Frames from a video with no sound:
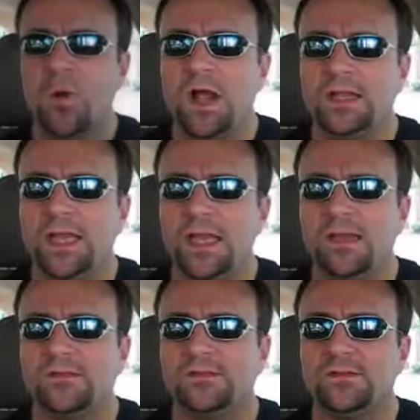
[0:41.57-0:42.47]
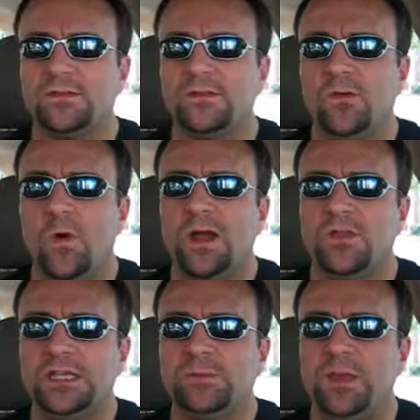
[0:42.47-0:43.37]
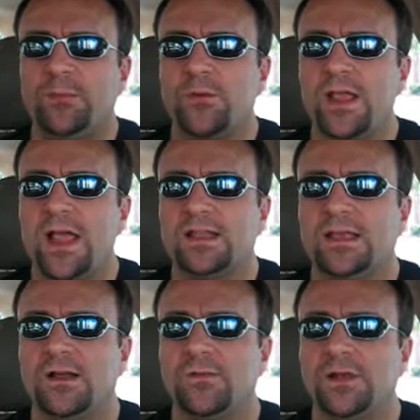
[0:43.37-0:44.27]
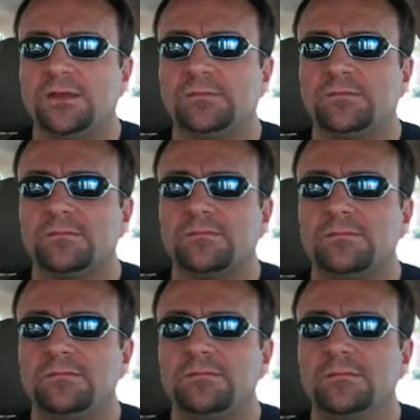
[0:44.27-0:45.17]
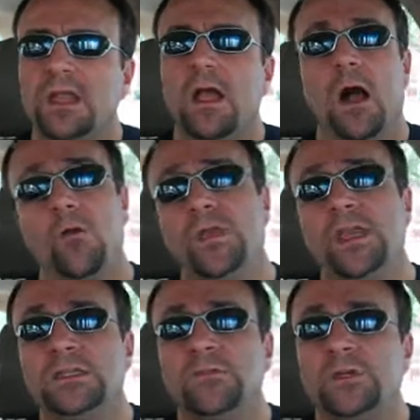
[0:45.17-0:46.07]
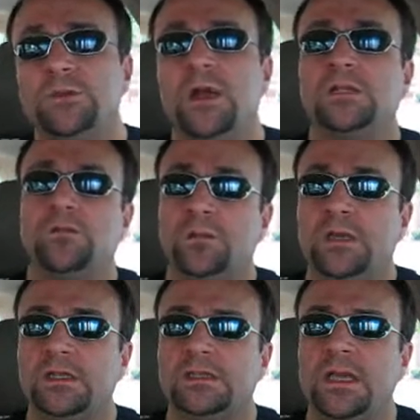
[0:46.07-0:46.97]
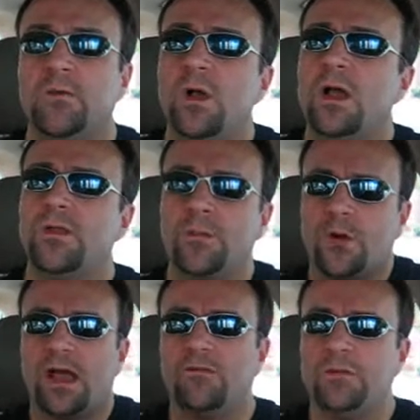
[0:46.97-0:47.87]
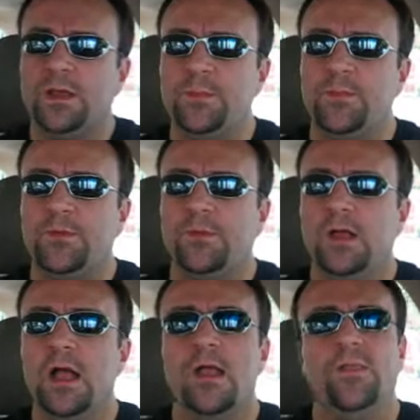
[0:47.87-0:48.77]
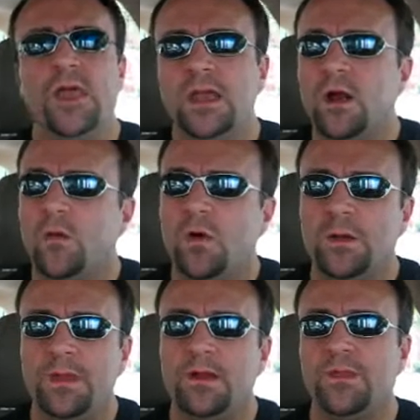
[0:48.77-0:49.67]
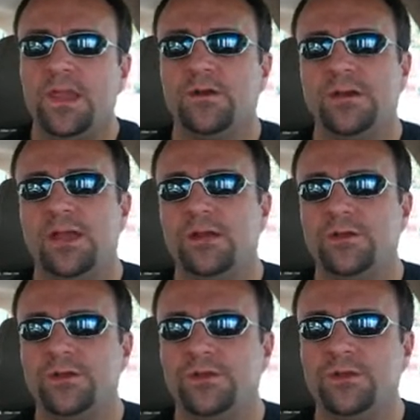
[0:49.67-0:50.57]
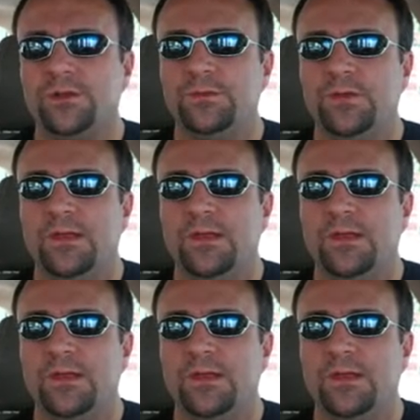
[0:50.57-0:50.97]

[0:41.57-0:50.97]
what gives? Why do these people react that way? Oh, the easy response would be to say, well, they're private people. They don't want to be on the internet or YouTube.